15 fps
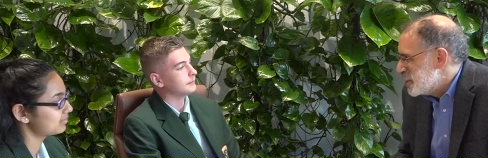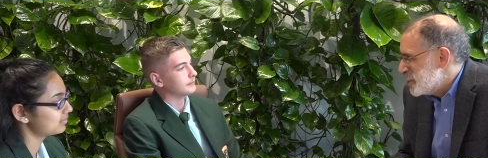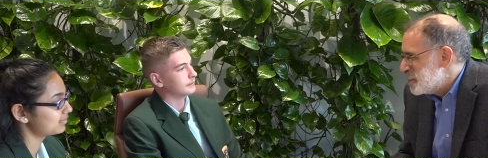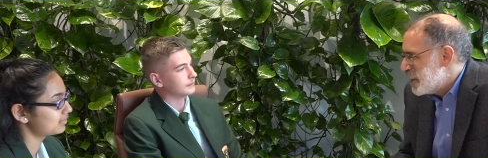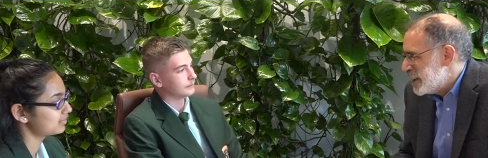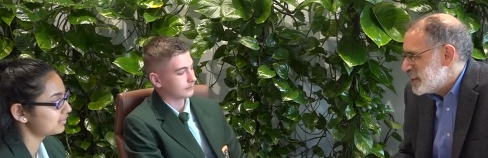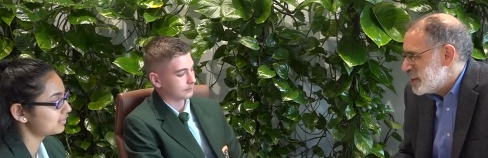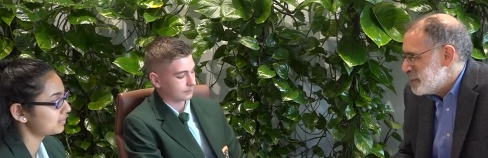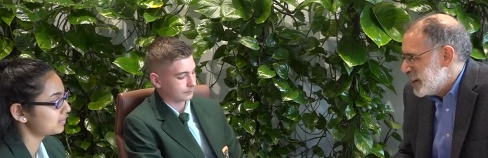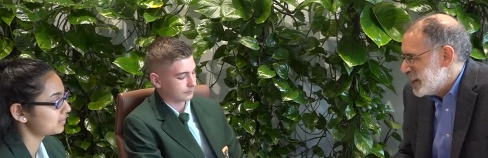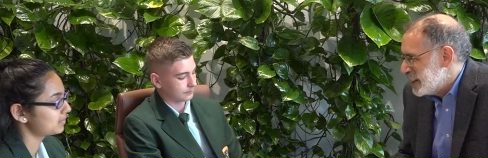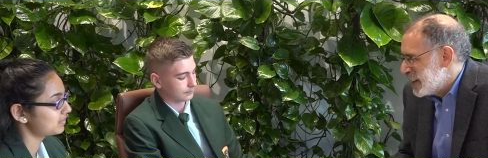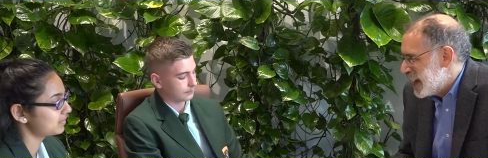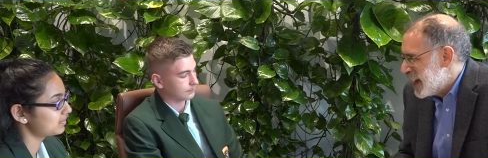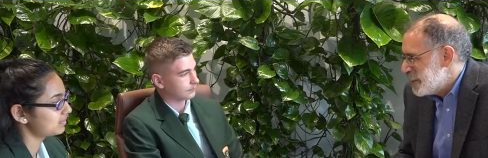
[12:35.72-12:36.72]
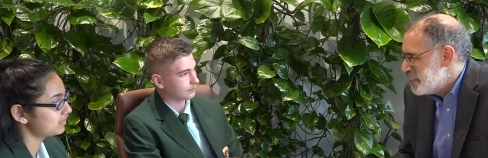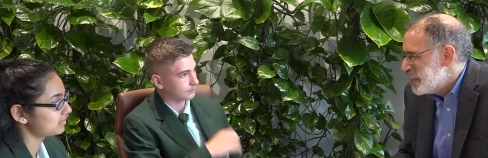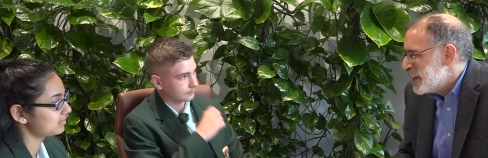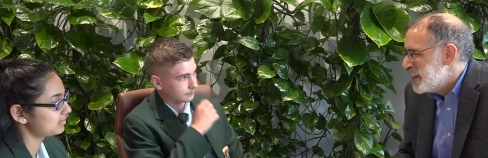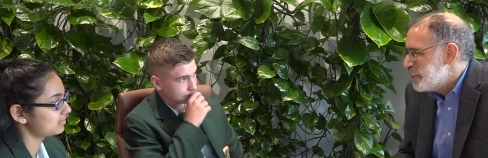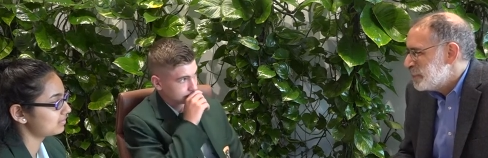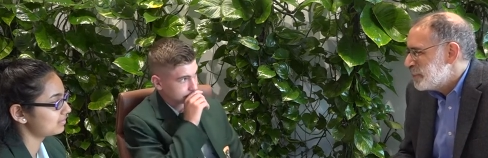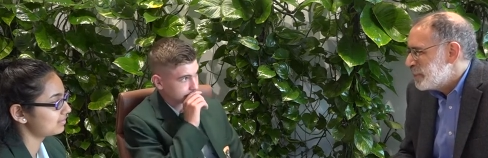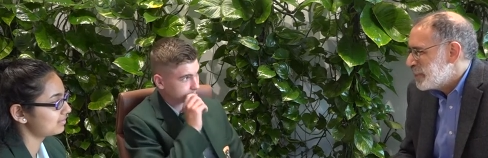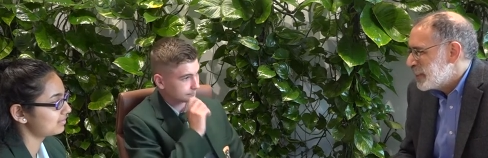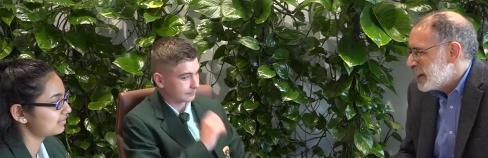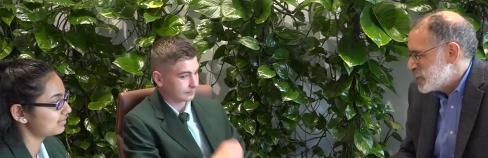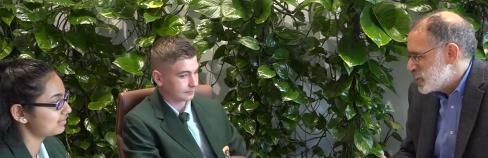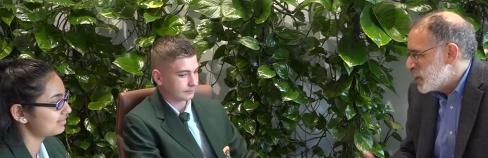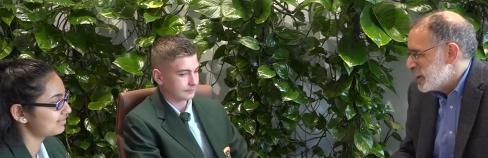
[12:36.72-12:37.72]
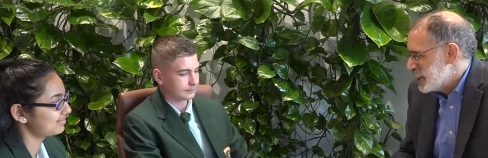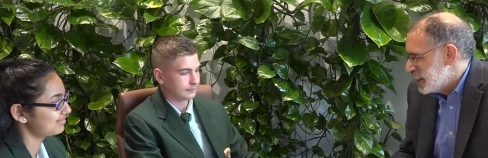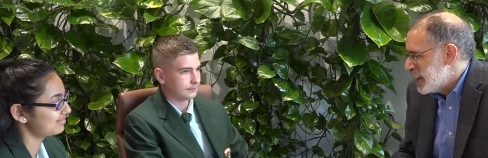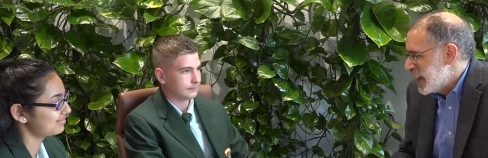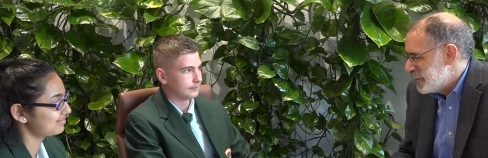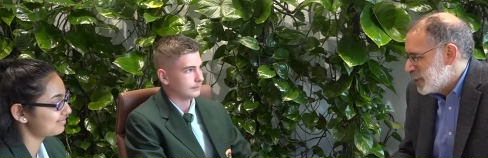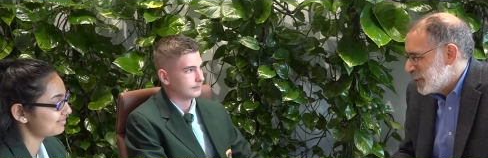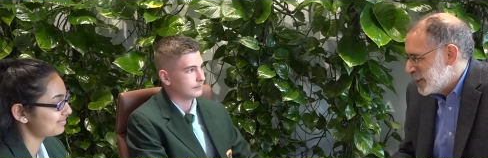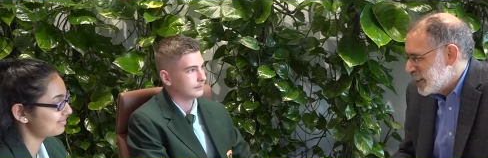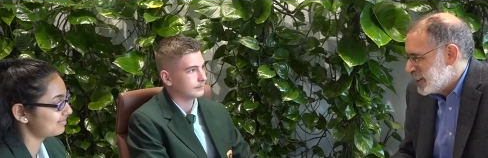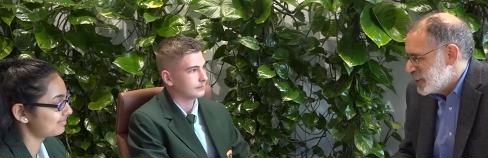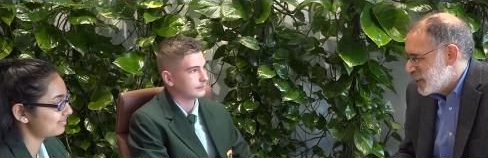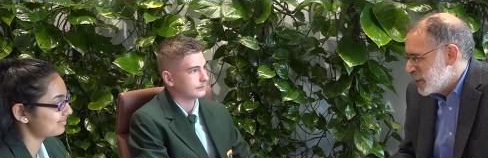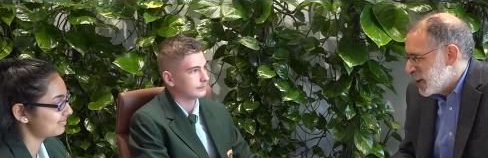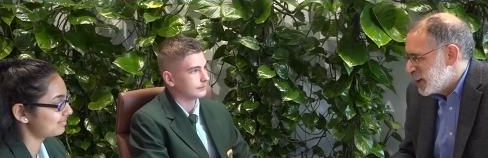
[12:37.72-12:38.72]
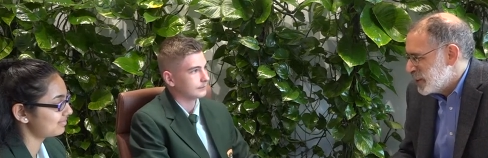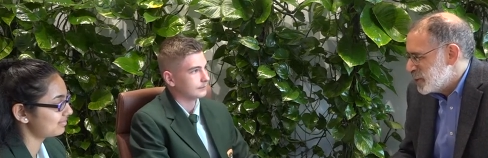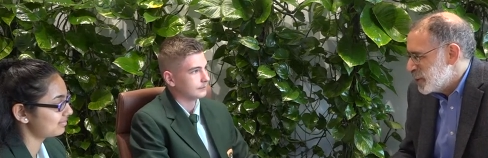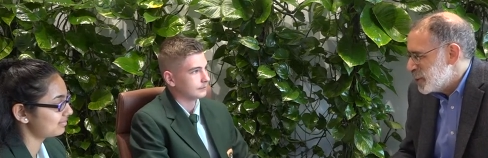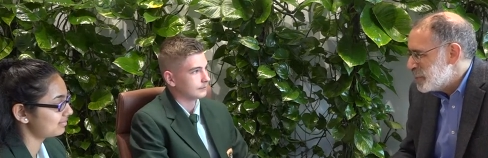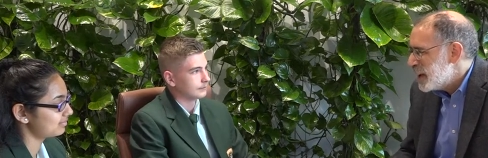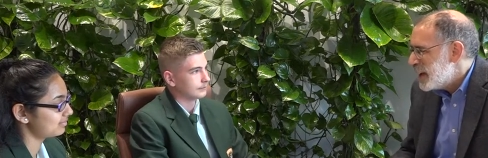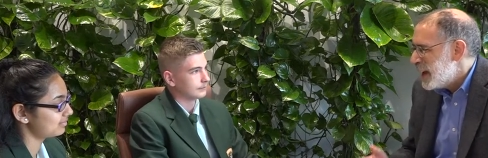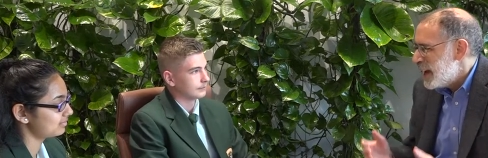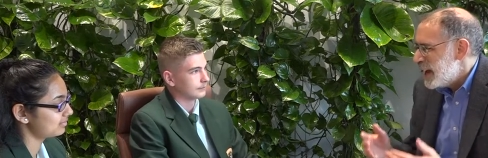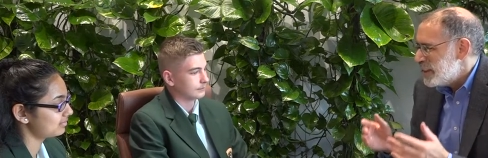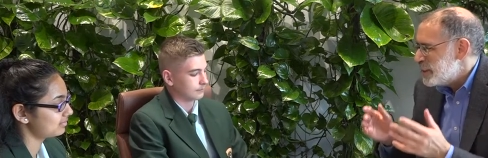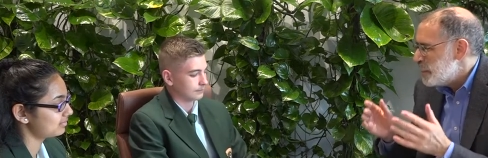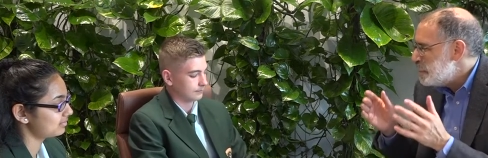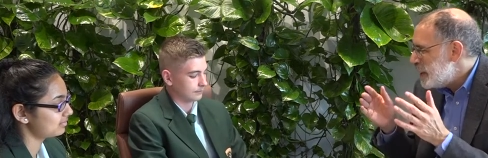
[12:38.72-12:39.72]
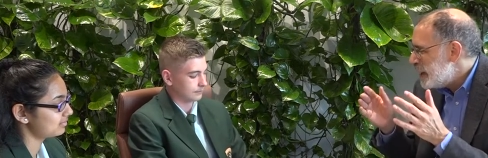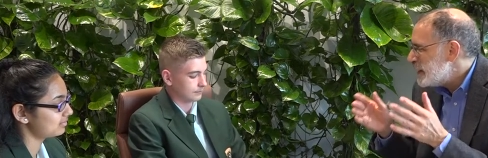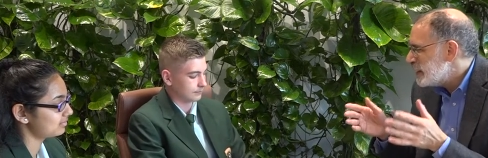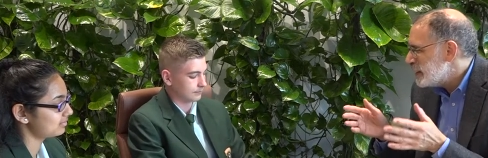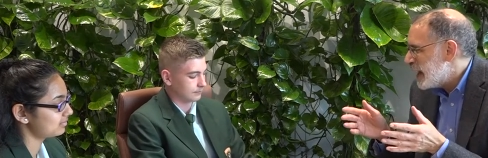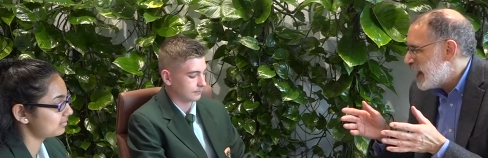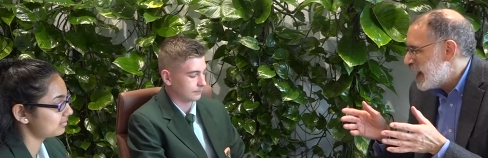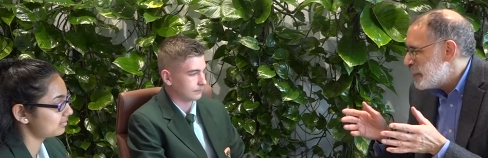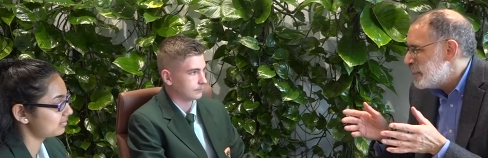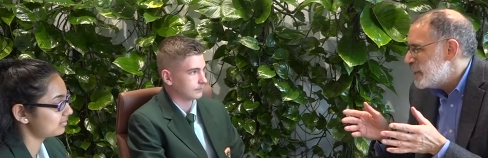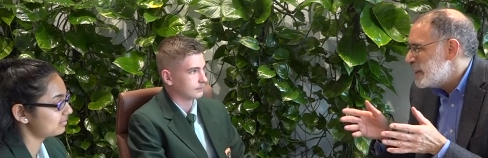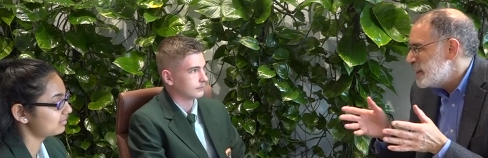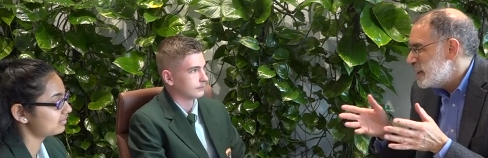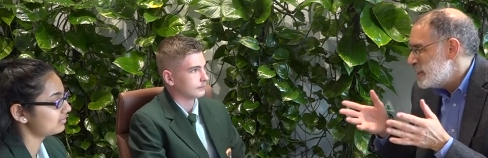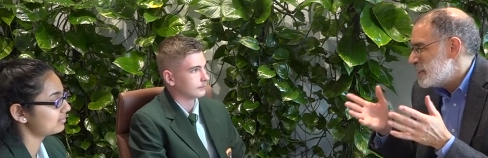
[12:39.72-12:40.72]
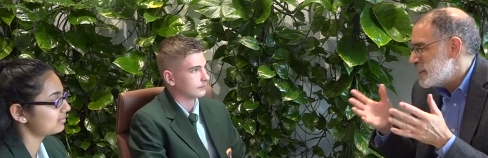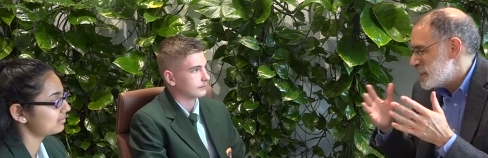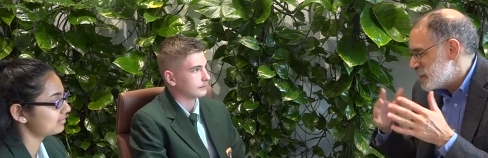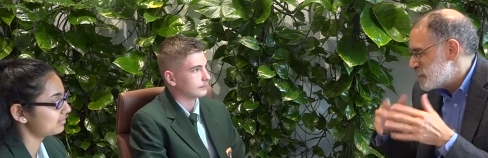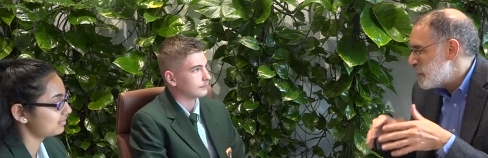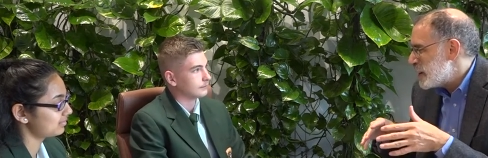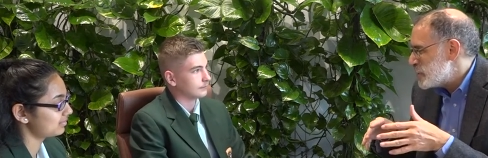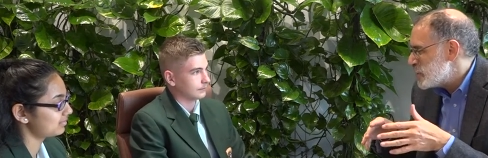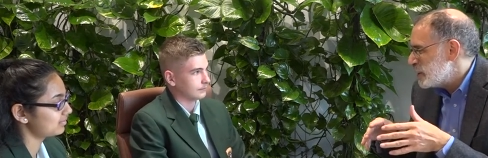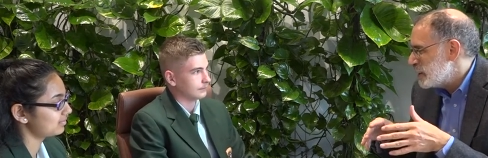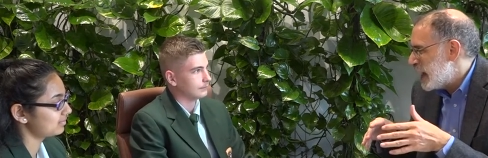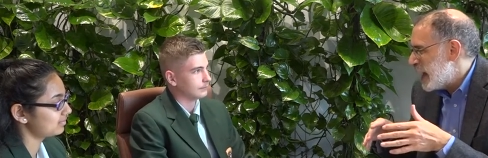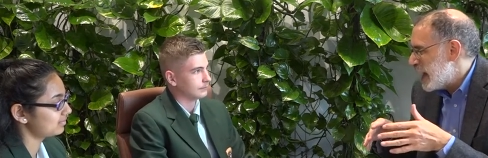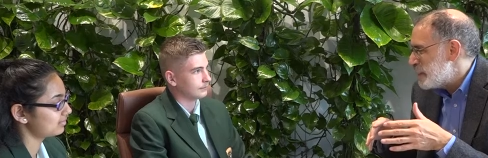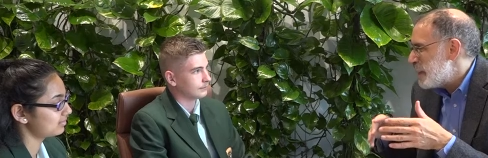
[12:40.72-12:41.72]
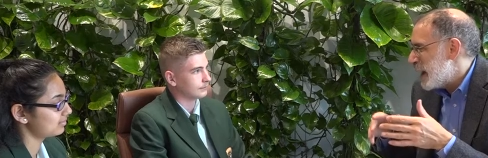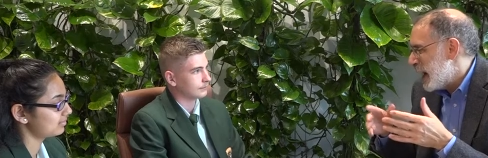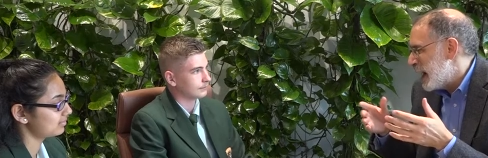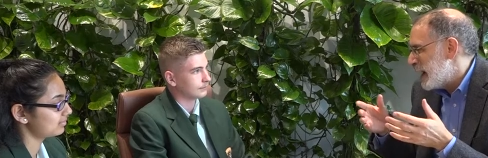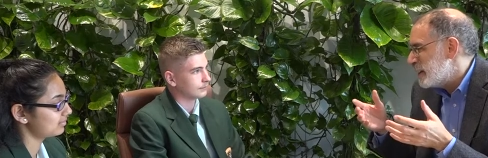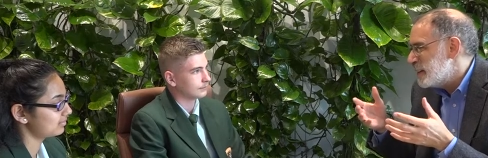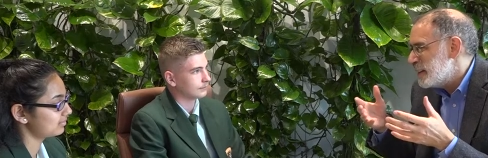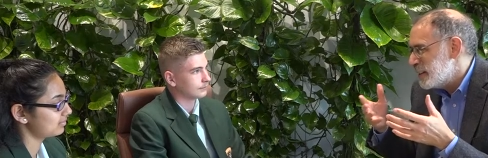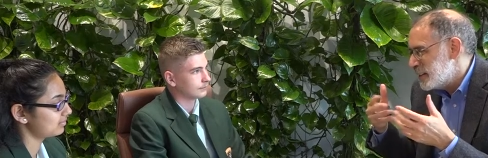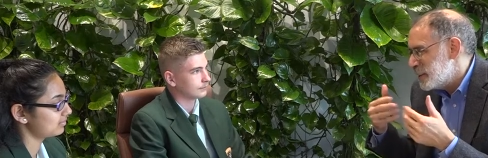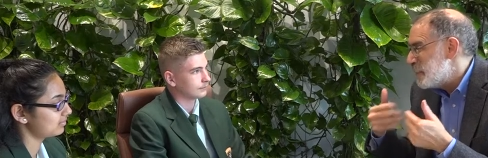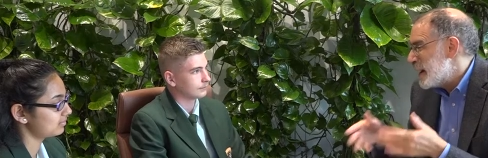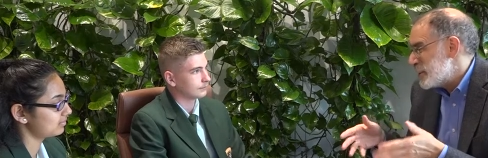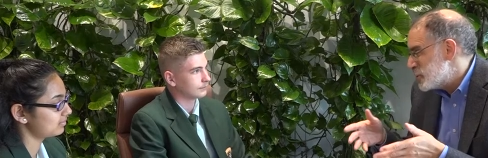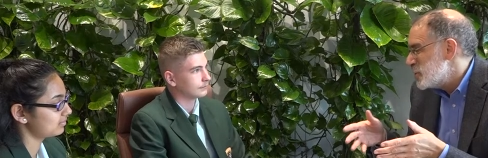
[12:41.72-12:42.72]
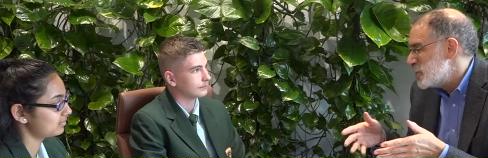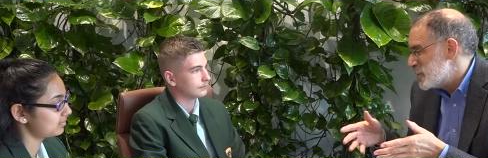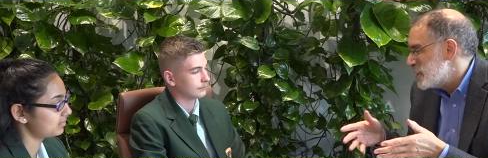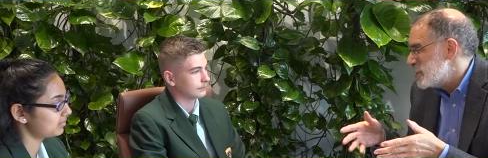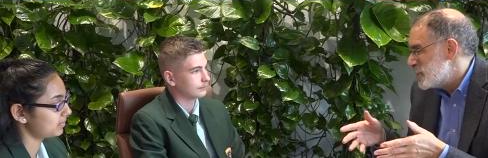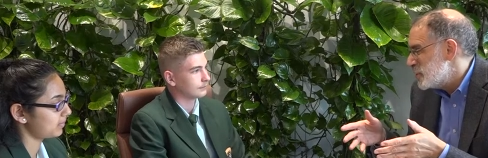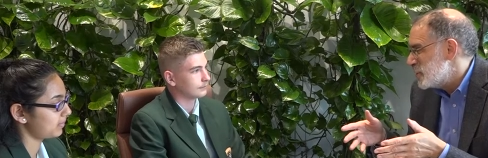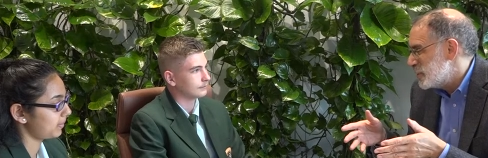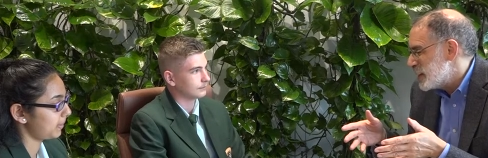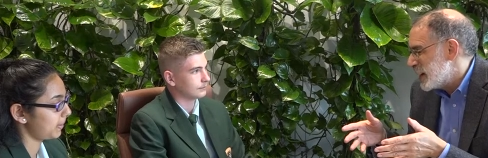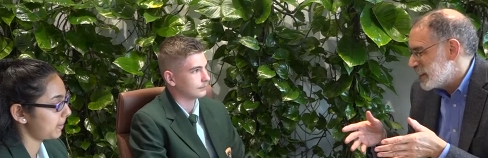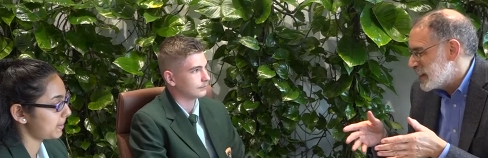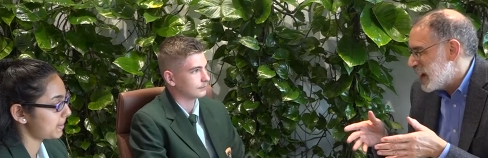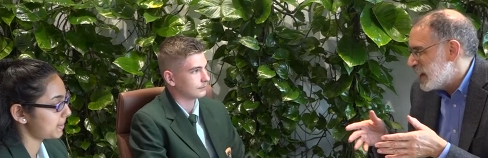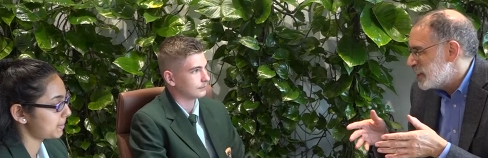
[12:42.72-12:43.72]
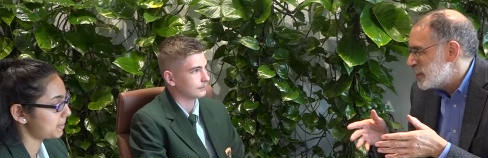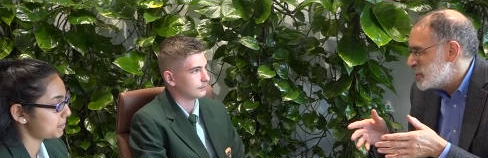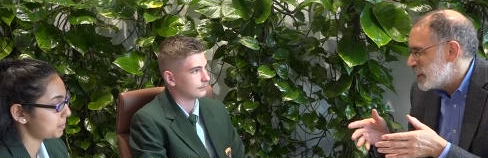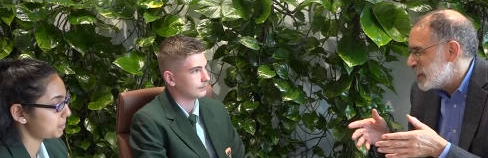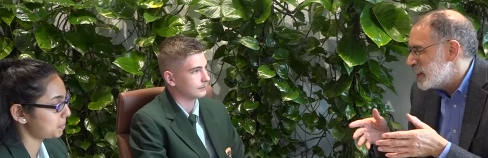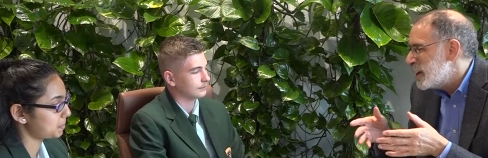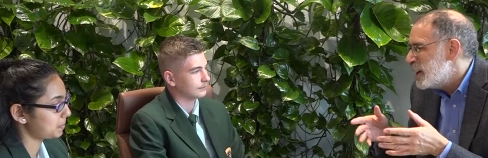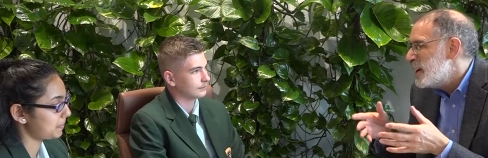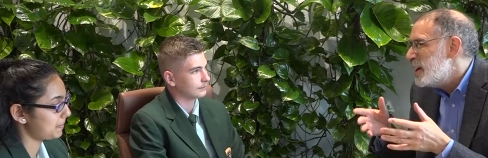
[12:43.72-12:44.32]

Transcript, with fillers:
Speaker 1: group at the Media Lab is called the Lifelong Kindergarten Group. The Media Lab is this special lab at the Massachusetts Institute of Technology